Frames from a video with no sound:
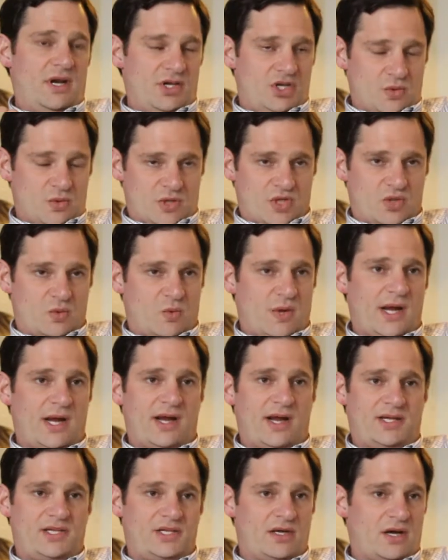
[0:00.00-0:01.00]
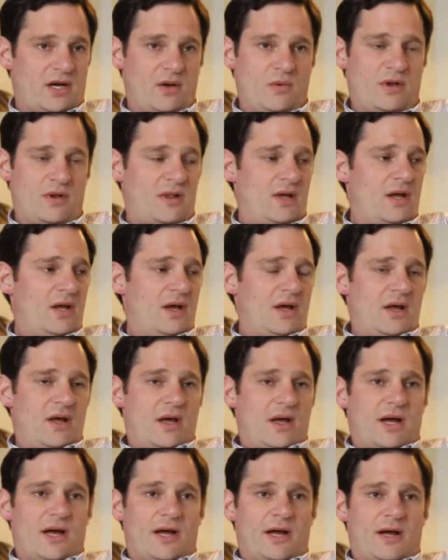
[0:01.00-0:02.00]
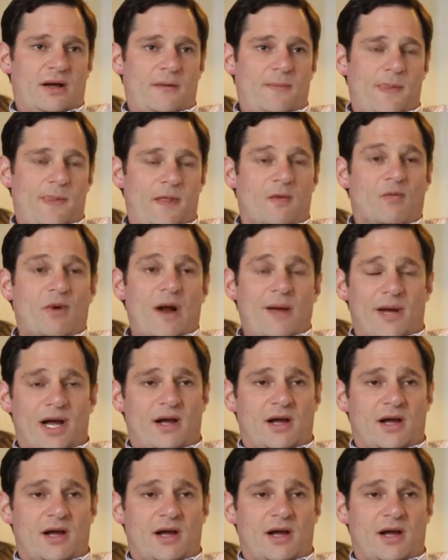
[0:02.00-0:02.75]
a Jewish way. I study with Rabbi